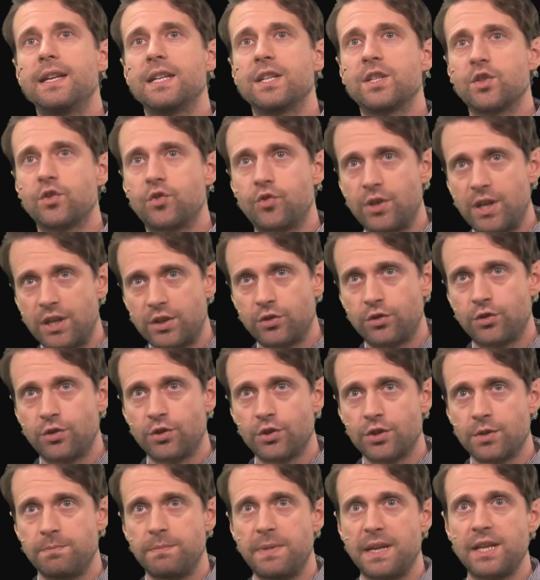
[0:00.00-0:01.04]

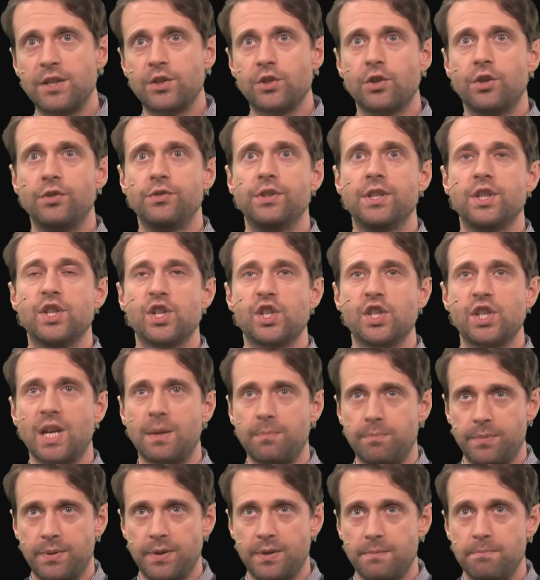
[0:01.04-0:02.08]
extractors based on the
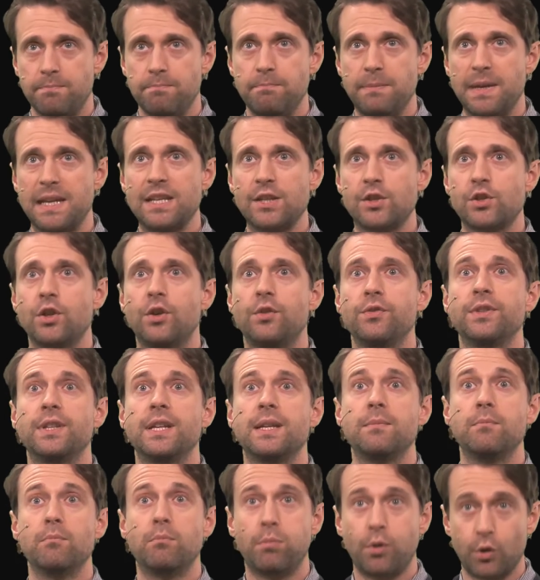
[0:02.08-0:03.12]
SHAP, based on the
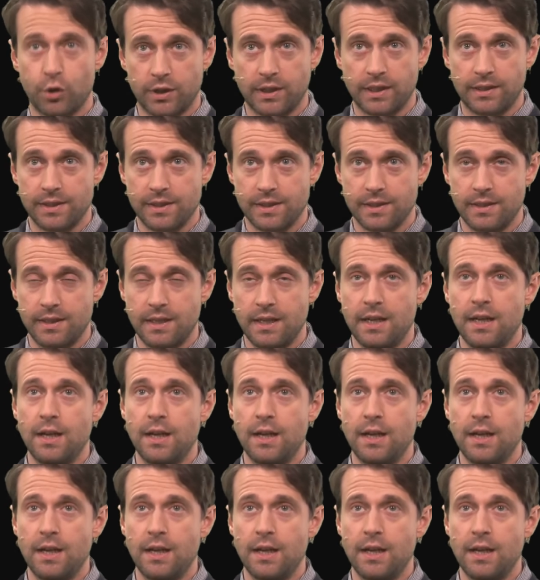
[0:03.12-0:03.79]
importance,